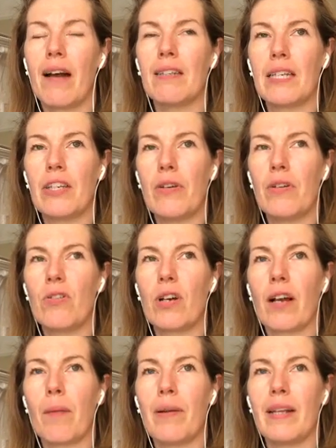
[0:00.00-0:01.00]
I was in New
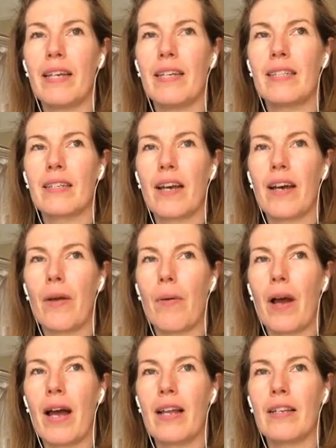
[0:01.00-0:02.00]
York a couple of years
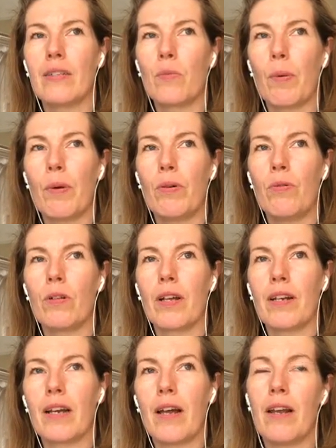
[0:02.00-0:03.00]
ago and we were all
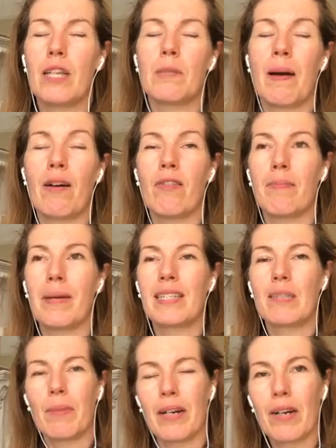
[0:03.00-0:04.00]
going to go in as part of a
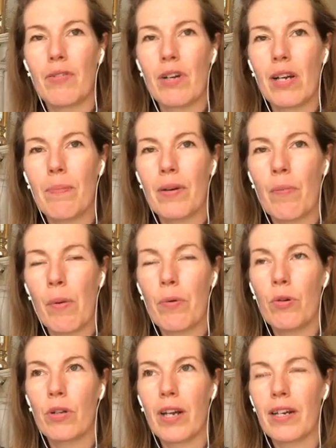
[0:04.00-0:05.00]
mastermind group and we
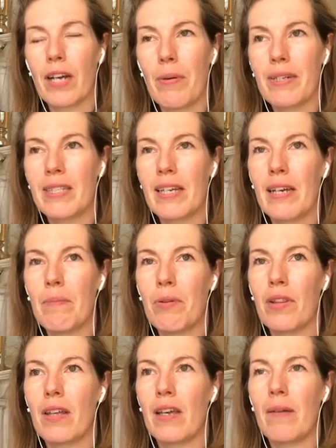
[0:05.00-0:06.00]
were all going to go and see it,
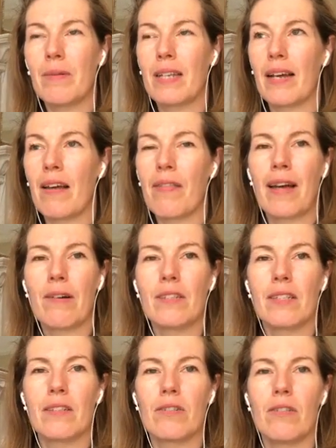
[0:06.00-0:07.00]
but it was like
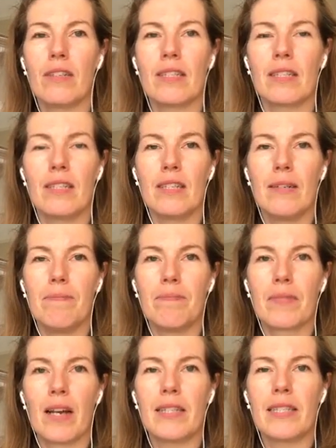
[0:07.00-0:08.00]
$1,000
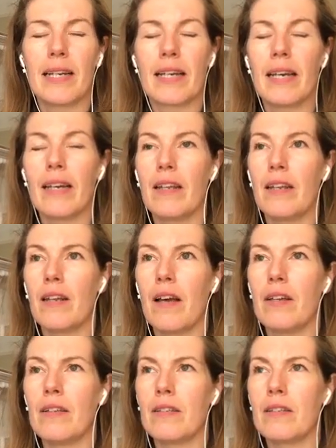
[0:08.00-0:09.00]
a ticket
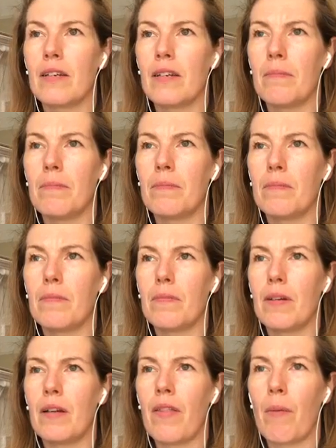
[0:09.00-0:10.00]
and then
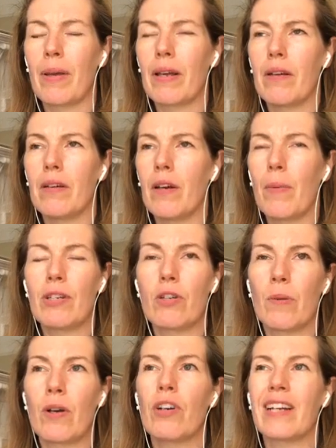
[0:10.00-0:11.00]
we
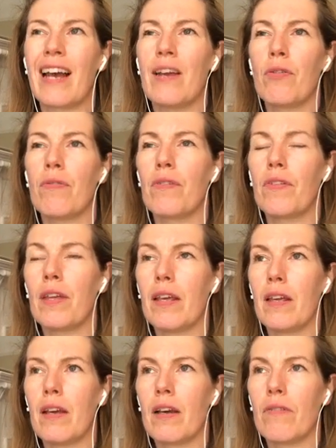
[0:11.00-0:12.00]
couldn't get enough for
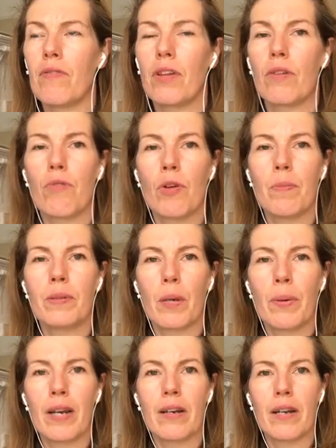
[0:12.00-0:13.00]
the group,
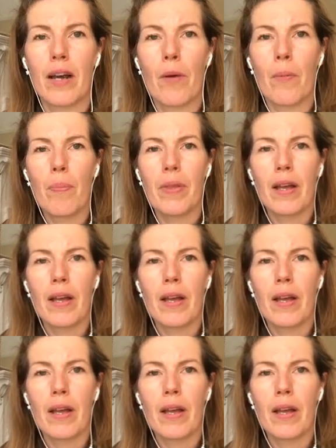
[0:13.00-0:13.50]
so we didn't go.